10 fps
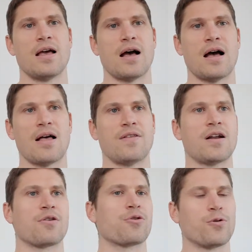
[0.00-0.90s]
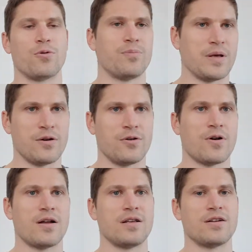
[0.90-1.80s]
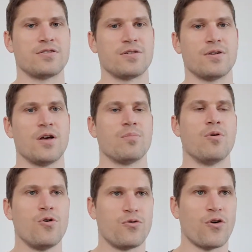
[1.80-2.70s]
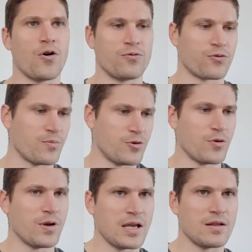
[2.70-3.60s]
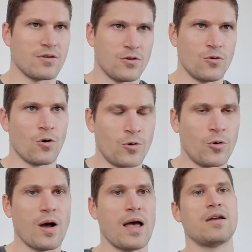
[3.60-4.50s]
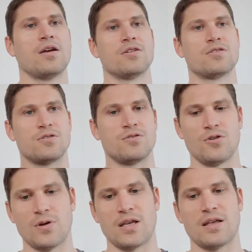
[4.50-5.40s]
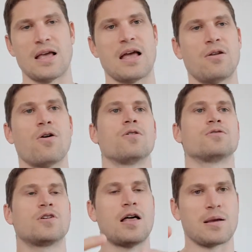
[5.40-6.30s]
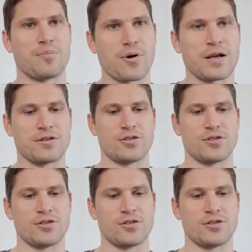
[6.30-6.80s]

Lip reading: and then I thought it would be a good idea to move on from doing it the normal way to doing it then onto like bricks.